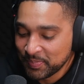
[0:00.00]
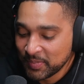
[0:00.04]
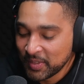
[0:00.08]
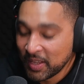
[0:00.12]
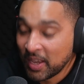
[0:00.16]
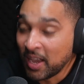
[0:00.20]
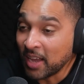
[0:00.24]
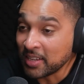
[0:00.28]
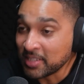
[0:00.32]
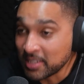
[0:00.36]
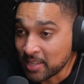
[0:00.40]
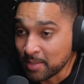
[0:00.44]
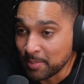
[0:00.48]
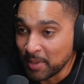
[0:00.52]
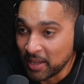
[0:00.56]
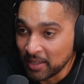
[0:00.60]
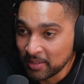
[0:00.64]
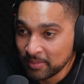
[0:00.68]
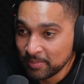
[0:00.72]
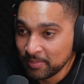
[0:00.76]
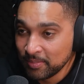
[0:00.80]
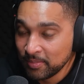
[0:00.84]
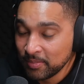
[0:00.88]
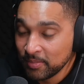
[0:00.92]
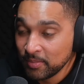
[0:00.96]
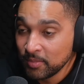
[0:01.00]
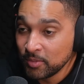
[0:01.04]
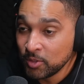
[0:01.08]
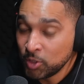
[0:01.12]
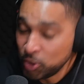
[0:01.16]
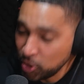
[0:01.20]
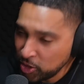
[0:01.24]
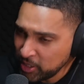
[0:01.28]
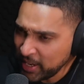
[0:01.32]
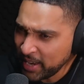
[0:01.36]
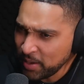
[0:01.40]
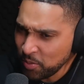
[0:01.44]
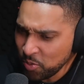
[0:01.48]
Customer, do
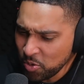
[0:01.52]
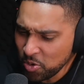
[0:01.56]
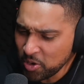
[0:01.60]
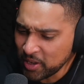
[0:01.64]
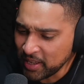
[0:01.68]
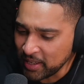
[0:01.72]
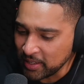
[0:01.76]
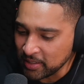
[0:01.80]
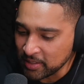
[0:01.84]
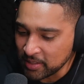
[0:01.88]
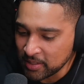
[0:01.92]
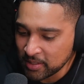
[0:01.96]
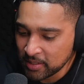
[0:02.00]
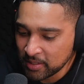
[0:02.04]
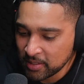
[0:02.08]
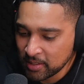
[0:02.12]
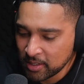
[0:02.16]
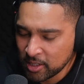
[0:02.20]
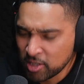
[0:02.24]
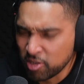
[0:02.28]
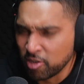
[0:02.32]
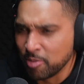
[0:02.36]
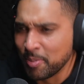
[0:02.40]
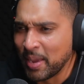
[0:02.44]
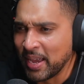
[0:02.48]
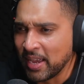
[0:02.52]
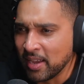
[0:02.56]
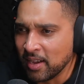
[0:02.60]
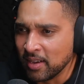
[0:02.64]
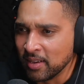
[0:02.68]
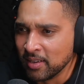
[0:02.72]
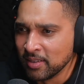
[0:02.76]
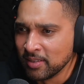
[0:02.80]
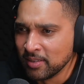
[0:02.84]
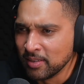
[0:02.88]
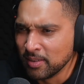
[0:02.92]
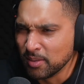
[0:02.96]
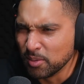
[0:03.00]
you take walk-ins?
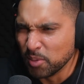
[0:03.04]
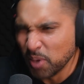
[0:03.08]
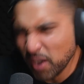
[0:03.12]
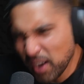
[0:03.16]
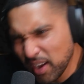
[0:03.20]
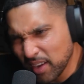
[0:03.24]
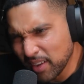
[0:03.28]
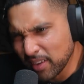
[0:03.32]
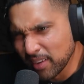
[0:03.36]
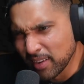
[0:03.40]
Cremator. What?